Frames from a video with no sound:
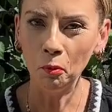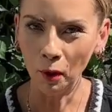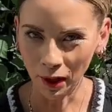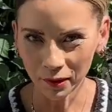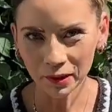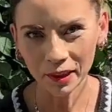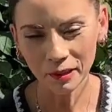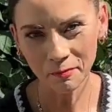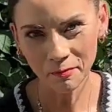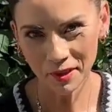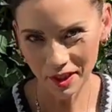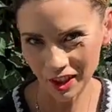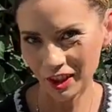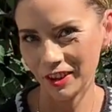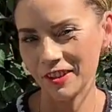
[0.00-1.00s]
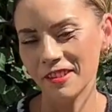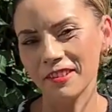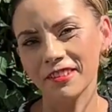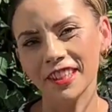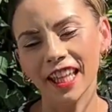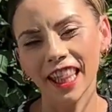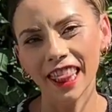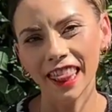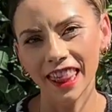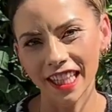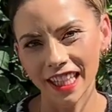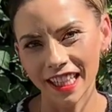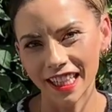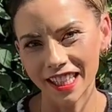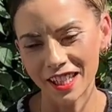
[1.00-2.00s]
Welcome to
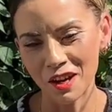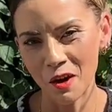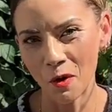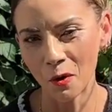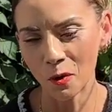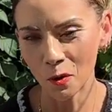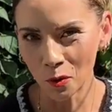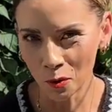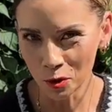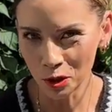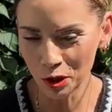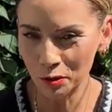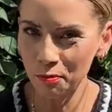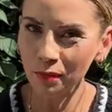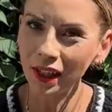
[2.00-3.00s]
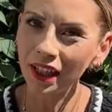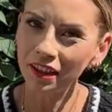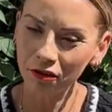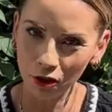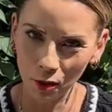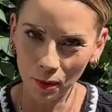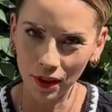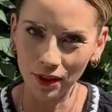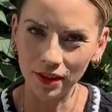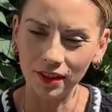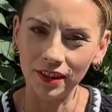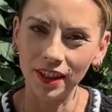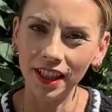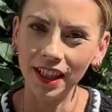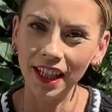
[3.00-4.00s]
the Autumn Grow Along
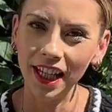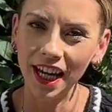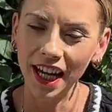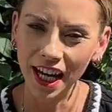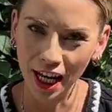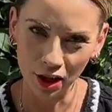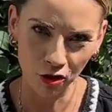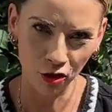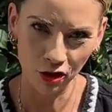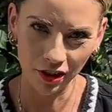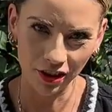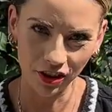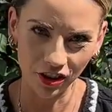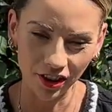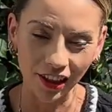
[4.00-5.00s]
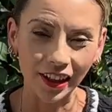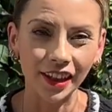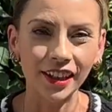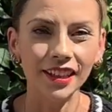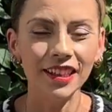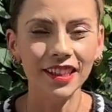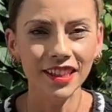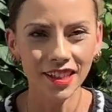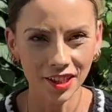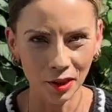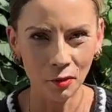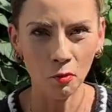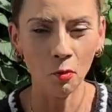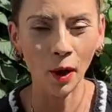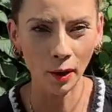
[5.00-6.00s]
introduction.
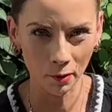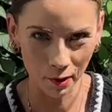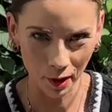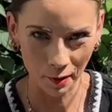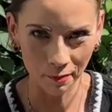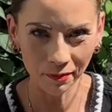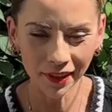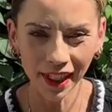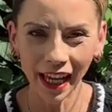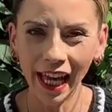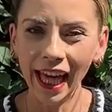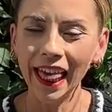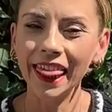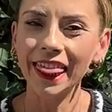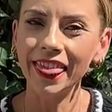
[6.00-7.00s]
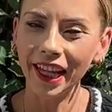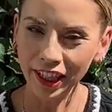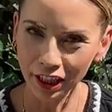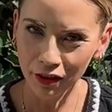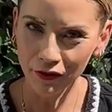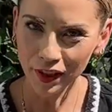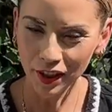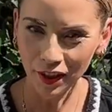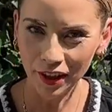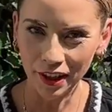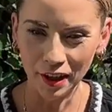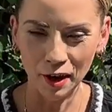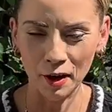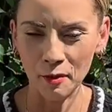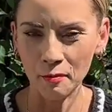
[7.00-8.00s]
So, welcome. Thank you for
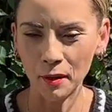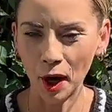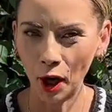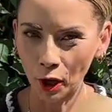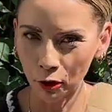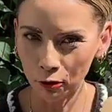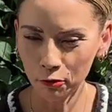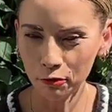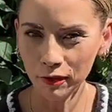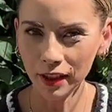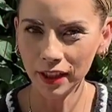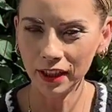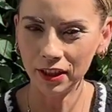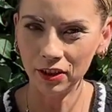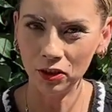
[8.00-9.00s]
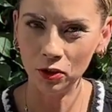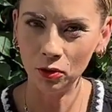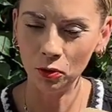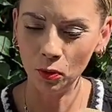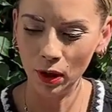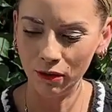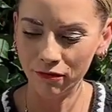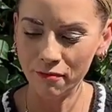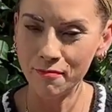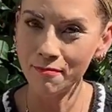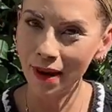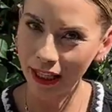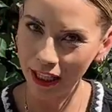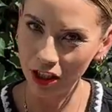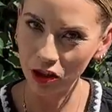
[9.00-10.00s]
signing up. Hopefully, you will have
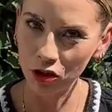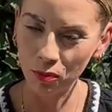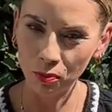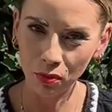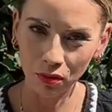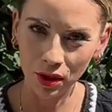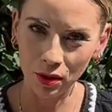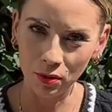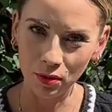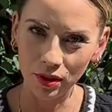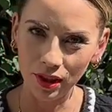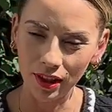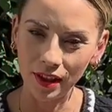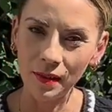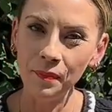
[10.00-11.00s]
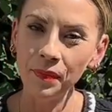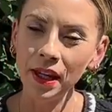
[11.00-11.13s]
managed to pre order